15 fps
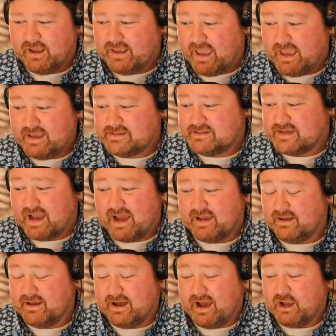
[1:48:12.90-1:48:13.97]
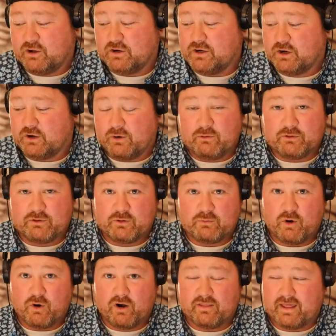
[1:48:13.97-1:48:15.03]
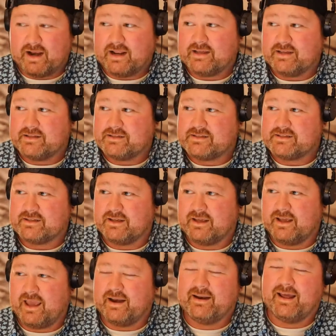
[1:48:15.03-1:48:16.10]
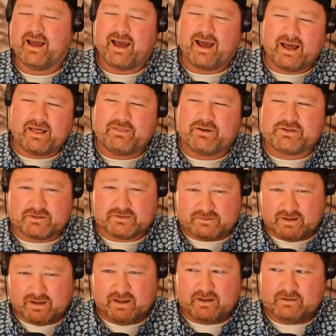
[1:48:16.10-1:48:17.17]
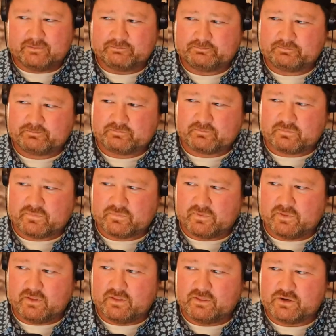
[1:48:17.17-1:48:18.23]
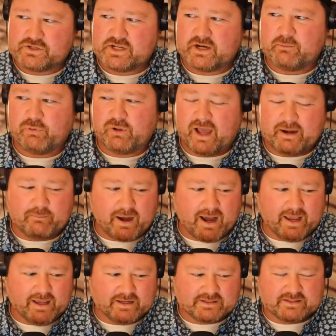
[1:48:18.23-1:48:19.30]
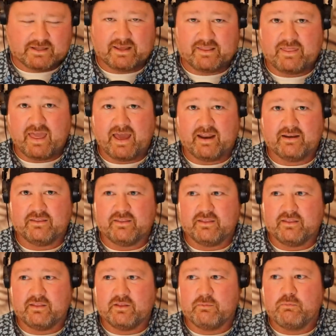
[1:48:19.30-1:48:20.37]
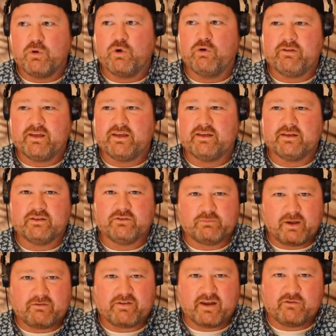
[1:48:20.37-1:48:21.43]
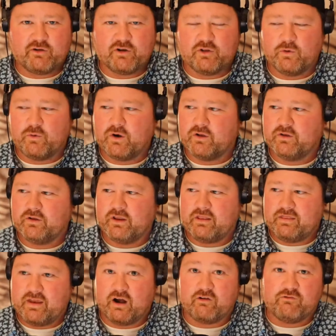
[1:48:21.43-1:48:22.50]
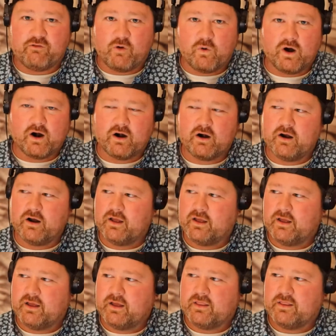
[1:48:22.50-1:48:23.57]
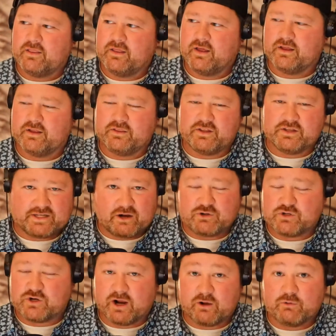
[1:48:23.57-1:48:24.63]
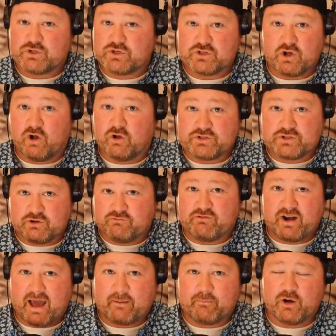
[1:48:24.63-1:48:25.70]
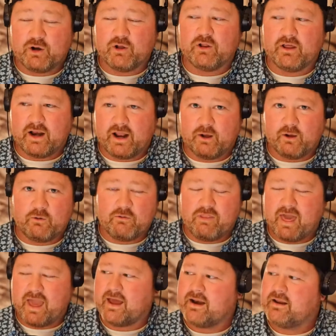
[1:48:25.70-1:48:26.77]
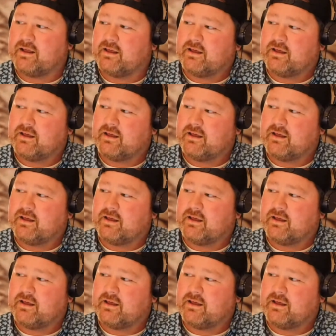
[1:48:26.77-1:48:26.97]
Case, I couldn't agree with you more. That is, and there's an implied bias in that the movie is my favorite in the world. Therefore, the soundtrack, which is also phenomenal, and I own that.